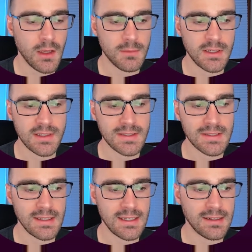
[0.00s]

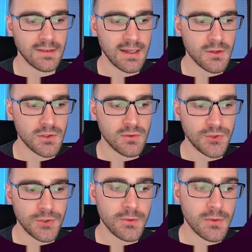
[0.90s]
because it allows you
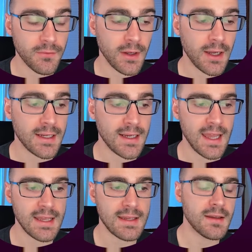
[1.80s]
to define
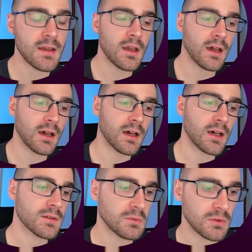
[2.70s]
a uh,